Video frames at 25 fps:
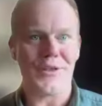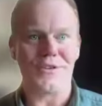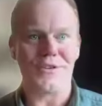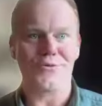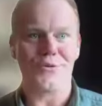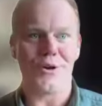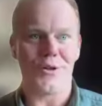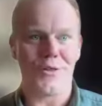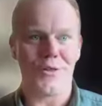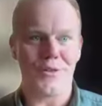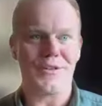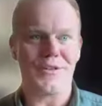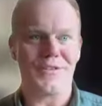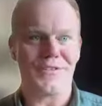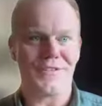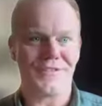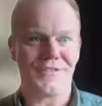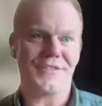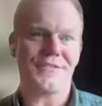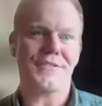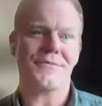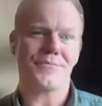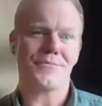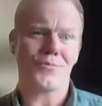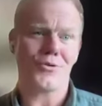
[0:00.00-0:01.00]
done things rather
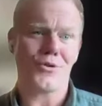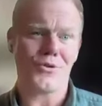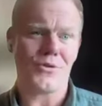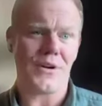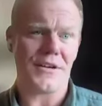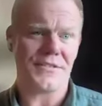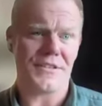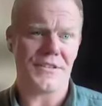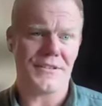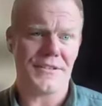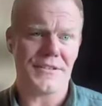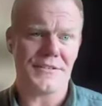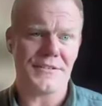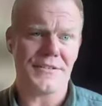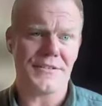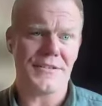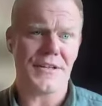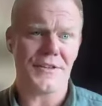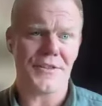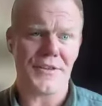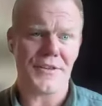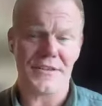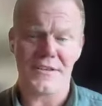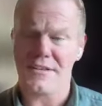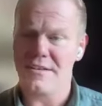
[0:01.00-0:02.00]
than sit and
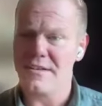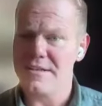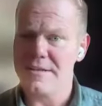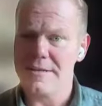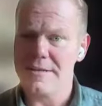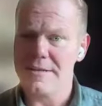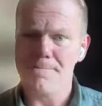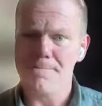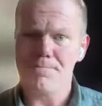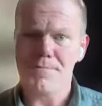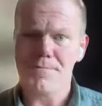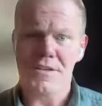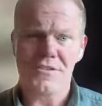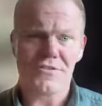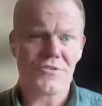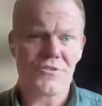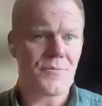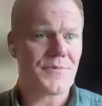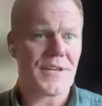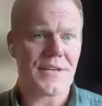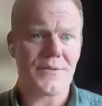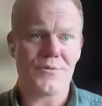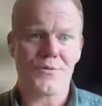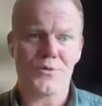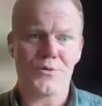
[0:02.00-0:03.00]
procrastinated. And I think
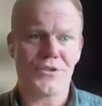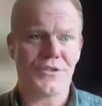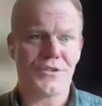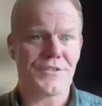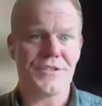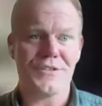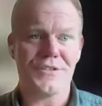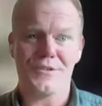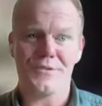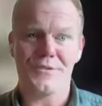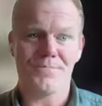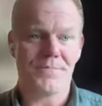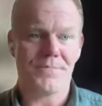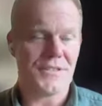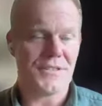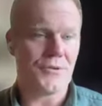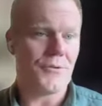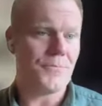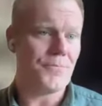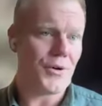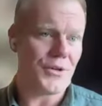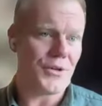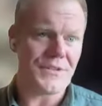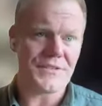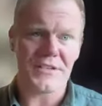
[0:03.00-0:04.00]
sometimes we just need to
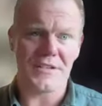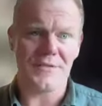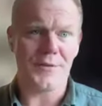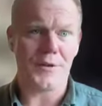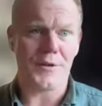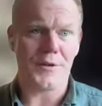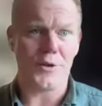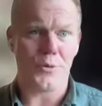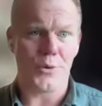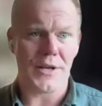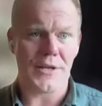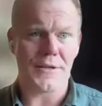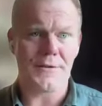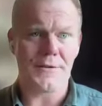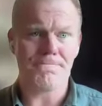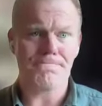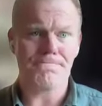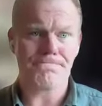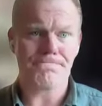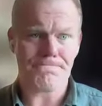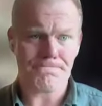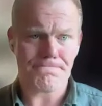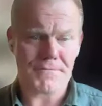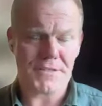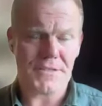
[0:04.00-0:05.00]
put yourself in the
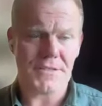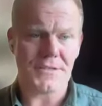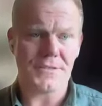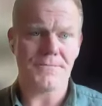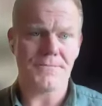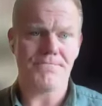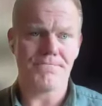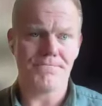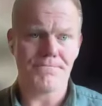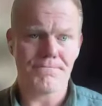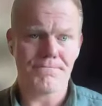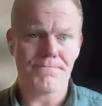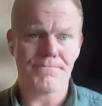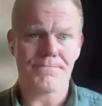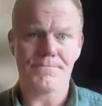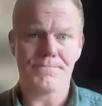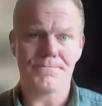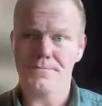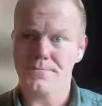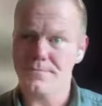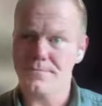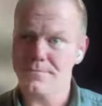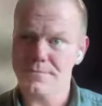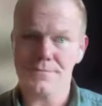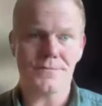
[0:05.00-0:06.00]
ring and
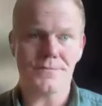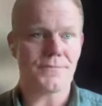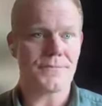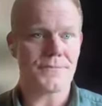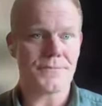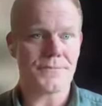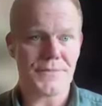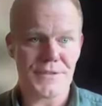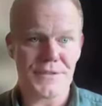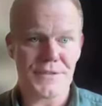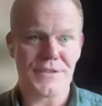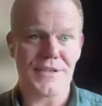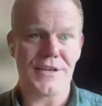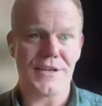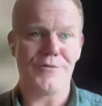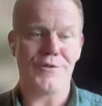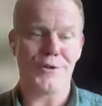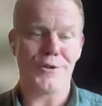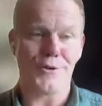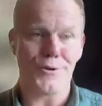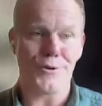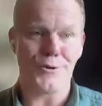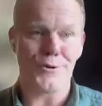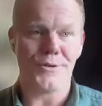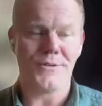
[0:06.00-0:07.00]

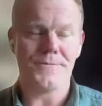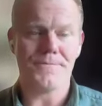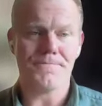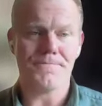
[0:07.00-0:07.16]
give it a